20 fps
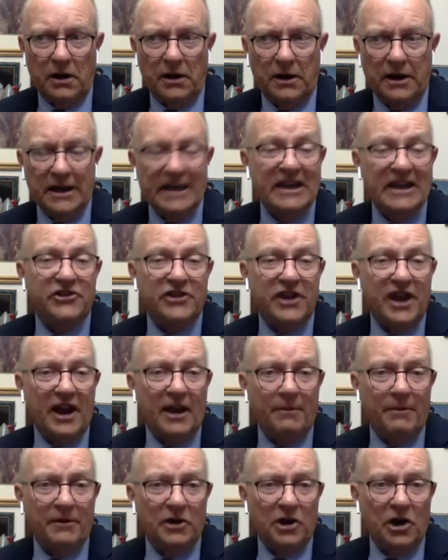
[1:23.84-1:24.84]
needs to
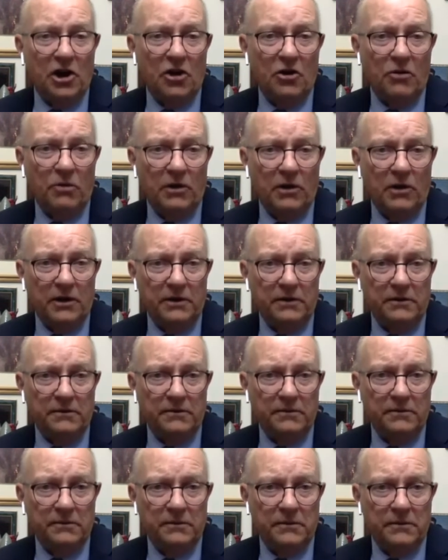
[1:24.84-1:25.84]
happen globally.
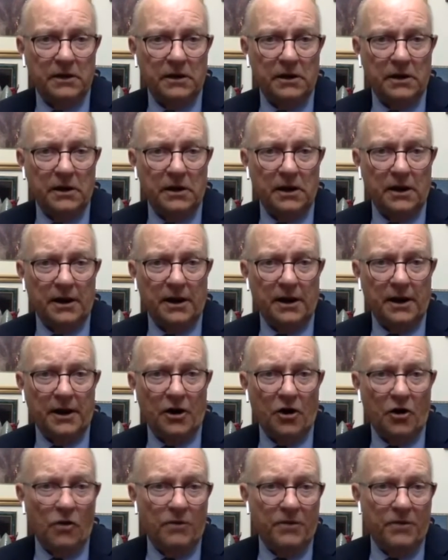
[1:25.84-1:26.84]
And I
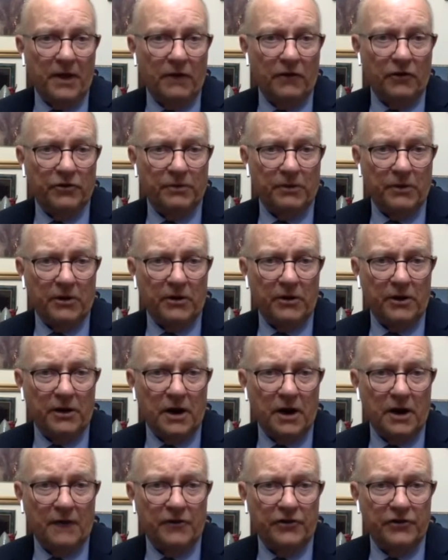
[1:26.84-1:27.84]
hope that was part of the
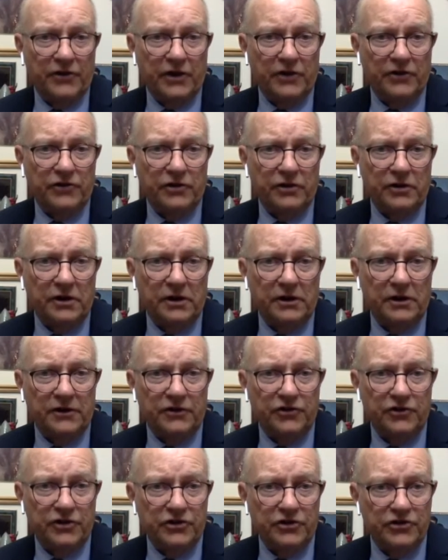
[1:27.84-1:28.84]
conversation at the
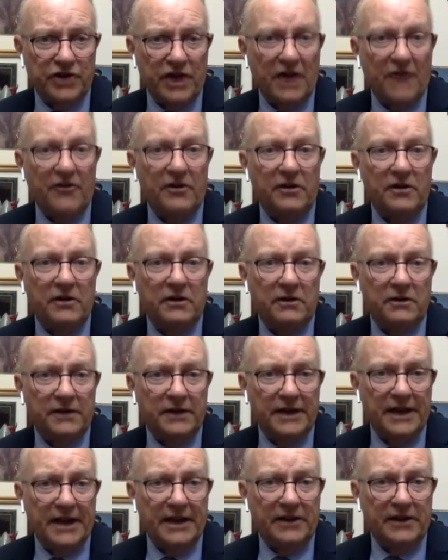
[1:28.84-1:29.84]
G7, the
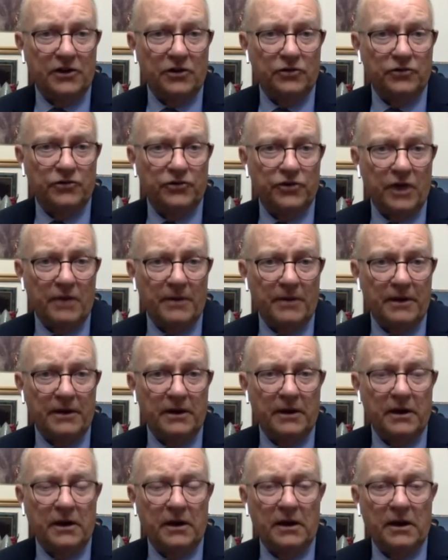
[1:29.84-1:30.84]
NATO summit,
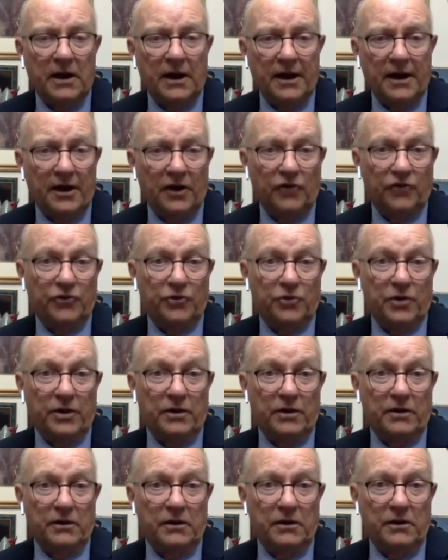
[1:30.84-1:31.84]
and
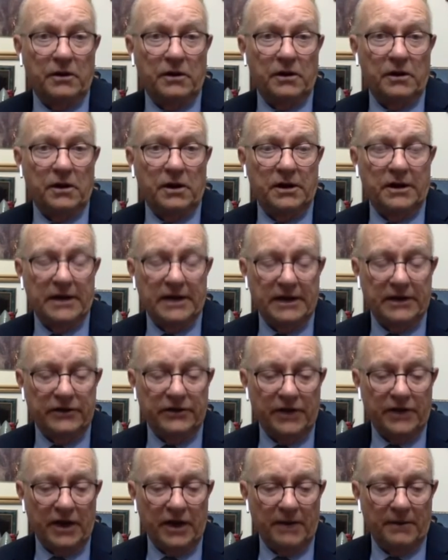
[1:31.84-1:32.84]
elsewhere. It needs
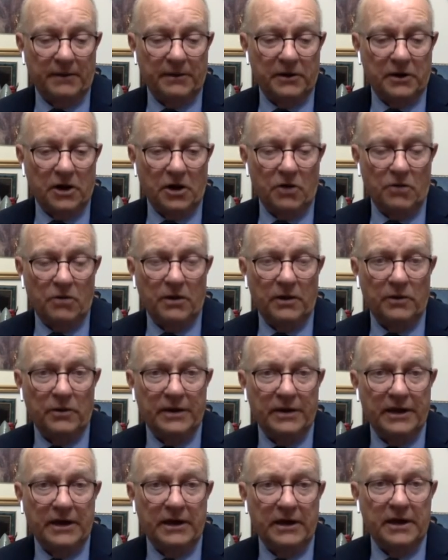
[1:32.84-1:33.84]
to happen globally. We
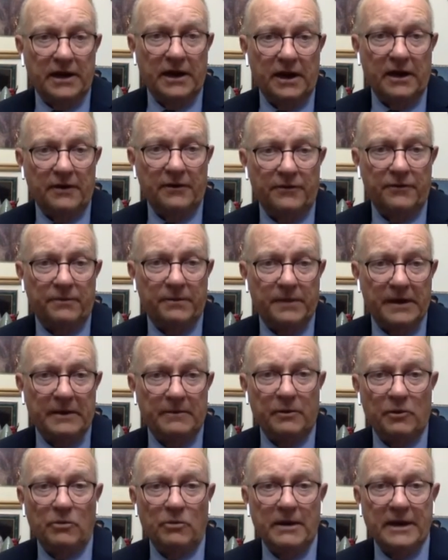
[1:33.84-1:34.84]
need to have
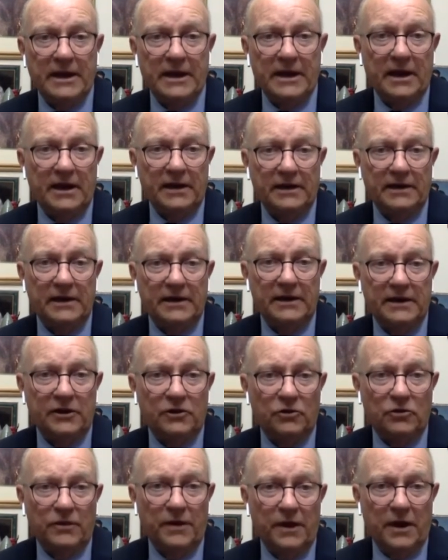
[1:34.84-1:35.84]
people beginning to
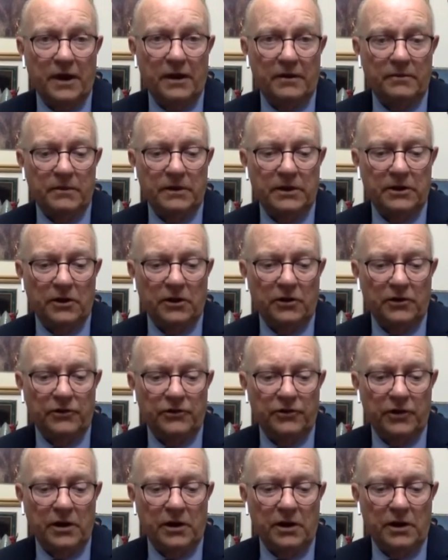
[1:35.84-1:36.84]
deal with that
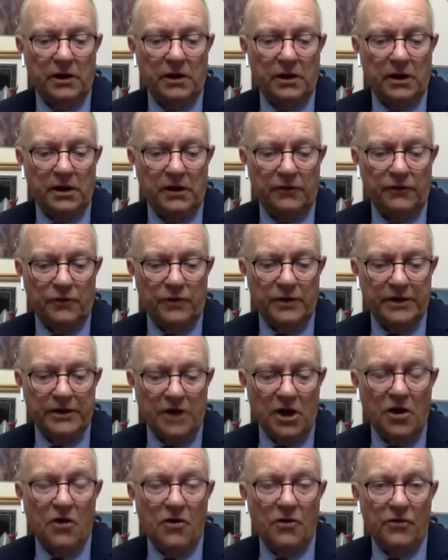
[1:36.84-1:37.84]
because if we
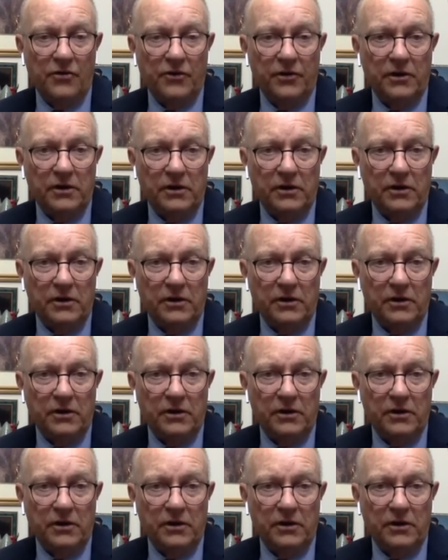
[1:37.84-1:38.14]
don't,